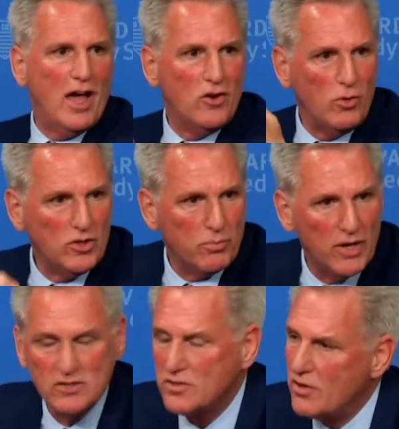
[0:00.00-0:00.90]
I know what the
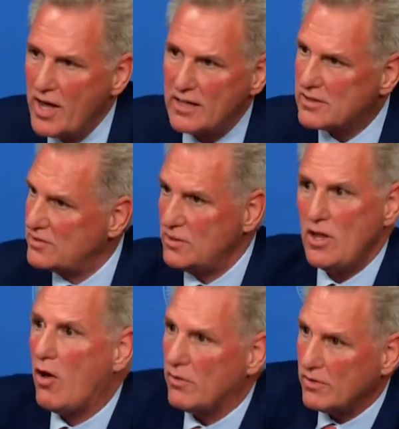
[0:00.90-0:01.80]
press is going to ask. I said,
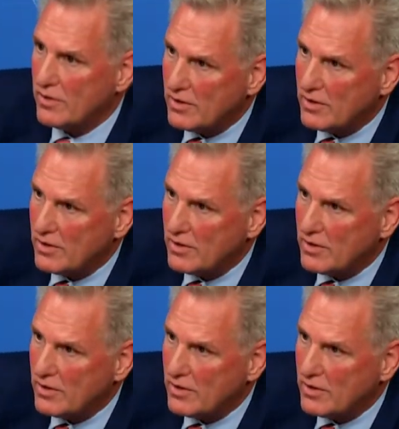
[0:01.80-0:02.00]
no.